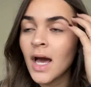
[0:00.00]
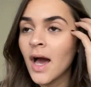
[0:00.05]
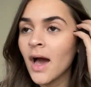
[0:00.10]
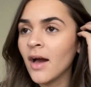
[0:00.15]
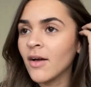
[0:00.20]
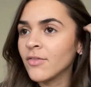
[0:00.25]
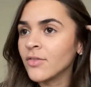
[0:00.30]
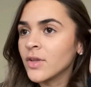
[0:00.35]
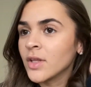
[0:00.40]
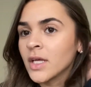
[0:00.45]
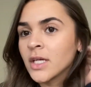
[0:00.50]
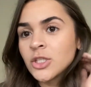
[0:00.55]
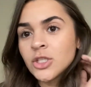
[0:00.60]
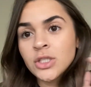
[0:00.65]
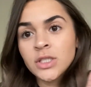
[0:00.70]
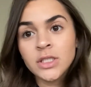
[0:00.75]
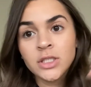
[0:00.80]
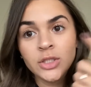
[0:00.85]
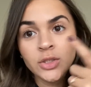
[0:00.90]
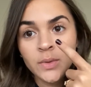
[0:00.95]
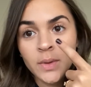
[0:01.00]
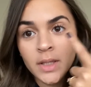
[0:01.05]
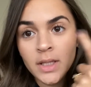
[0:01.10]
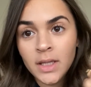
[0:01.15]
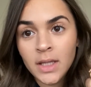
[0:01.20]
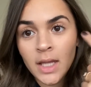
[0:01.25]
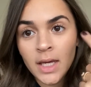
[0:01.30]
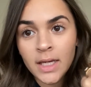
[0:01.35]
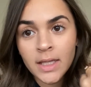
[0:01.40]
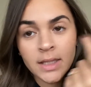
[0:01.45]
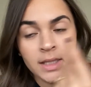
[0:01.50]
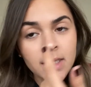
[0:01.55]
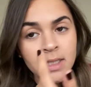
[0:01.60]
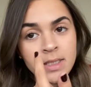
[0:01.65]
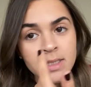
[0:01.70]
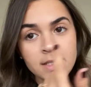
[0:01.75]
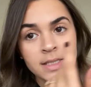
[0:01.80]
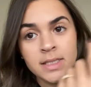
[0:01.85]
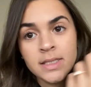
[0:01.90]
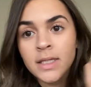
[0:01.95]
I feel like just doing the
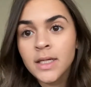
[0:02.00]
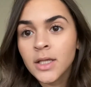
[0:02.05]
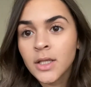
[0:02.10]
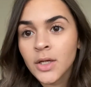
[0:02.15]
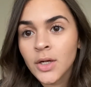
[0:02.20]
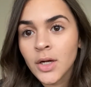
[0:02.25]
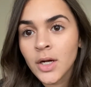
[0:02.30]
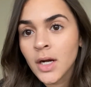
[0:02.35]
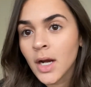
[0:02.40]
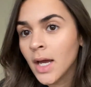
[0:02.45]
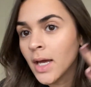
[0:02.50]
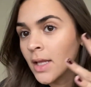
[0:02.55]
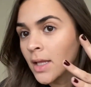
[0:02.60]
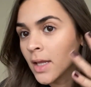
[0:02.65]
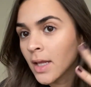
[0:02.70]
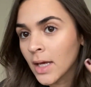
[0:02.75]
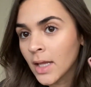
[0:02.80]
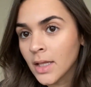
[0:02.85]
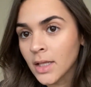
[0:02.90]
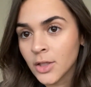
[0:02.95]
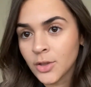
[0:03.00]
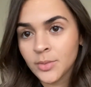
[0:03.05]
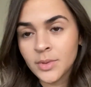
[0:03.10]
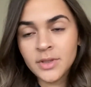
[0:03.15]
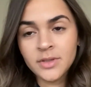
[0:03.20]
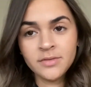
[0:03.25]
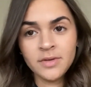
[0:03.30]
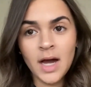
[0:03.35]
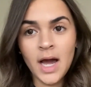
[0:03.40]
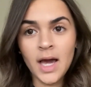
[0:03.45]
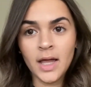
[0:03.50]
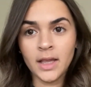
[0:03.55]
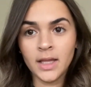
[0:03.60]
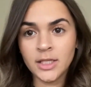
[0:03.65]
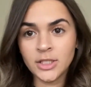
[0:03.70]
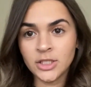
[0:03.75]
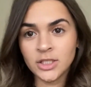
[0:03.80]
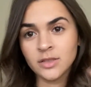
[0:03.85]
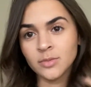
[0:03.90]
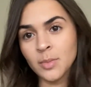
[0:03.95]
concealer and a little bit of highlight
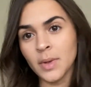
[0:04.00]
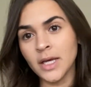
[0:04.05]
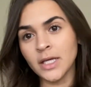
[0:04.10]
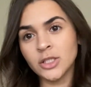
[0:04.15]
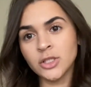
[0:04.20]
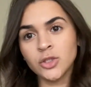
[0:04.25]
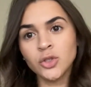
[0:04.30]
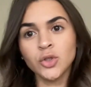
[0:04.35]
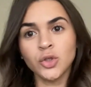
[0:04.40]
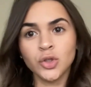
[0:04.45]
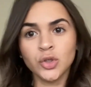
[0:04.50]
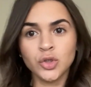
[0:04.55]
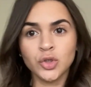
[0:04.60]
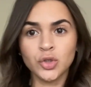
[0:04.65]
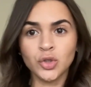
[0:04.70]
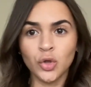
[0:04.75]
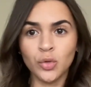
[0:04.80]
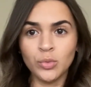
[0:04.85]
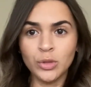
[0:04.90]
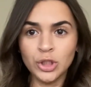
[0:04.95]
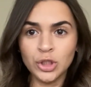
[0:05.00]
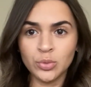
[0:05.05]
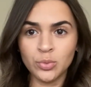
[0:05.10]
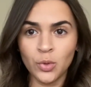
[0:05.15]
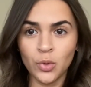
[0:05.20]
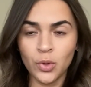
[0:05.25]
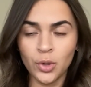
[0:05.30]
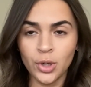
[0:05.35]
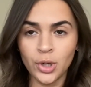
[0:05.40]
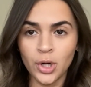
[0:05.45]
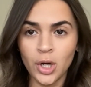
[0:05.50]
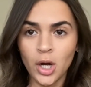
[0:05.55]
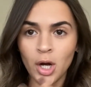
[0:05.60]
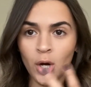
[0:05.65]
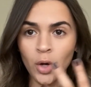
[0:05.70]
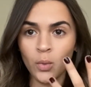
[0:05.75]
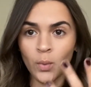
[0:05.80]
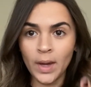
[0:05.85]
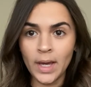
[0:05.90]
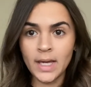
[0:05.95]
just makes you look so much more
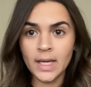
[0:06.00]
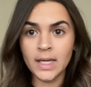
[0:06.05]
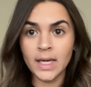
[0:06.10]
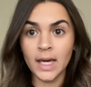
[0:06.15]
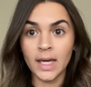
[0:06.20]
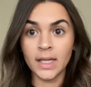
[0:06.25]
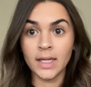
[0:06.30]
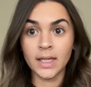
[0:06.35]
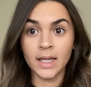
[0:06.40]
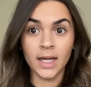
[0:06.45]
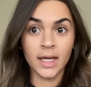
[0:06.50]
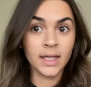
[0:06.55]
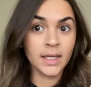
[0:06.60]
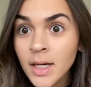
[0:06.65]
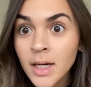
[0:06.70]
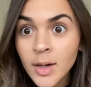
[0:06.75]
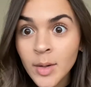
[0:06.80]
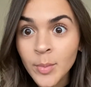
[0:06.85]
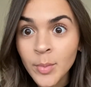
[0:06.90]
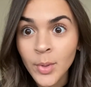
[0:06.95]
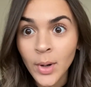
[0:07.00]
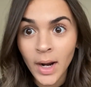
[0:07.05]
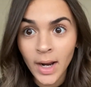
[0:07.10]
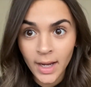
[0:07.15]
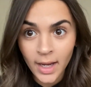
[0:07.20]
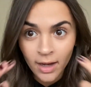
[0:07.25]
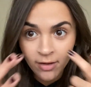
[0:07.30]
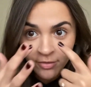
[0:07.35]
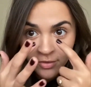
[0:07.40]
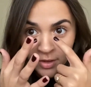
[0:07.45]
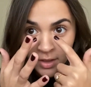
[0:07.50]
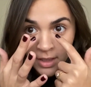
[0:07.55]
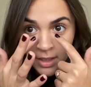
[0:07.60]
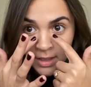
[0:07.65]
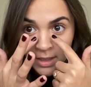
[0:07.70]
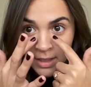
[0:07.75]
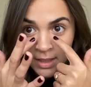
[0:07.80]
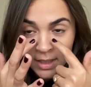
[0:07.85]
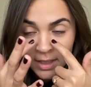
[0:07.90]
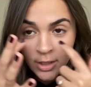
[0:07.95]
awake and bright. I feel like
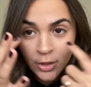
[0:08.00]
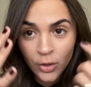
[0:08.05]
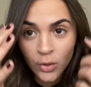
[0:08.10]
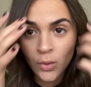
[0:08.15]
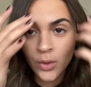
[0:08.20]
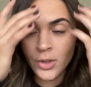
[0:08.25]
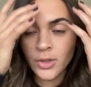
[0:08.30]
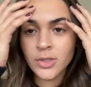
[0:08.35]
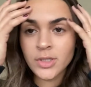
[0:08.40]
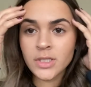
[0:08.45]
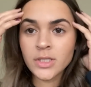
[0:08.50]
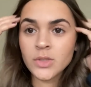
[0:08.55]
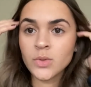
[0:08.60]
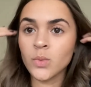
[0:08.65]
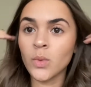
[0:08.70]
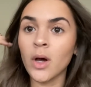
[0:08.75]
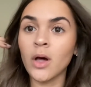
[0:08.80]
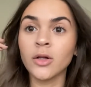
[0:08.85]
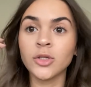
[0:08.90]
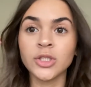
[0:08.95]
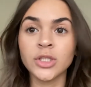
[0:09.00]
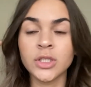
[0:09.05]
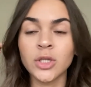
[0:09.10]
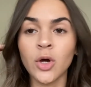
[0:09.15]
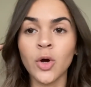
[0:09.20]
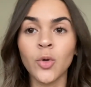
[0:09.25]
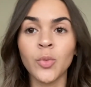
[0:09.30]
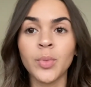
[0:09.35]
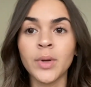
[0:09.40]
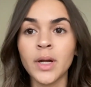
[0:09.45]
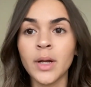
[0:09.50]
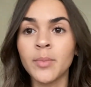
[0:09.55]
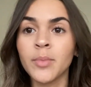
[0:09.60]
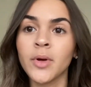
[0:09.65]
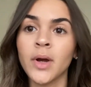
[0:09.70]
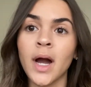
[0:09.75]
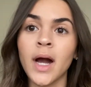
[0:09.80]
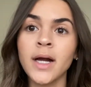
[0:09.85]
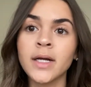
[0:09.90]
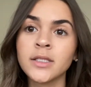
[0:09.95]
the inner corners as well just open up
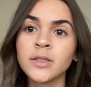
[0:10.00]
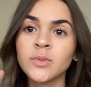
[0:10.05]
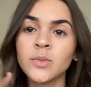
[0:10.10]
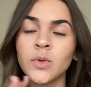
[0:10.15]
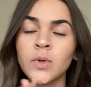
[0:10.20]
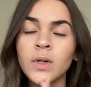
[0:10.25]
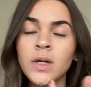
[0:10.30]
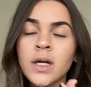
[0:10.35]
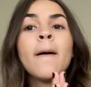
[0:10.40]
your eyes more.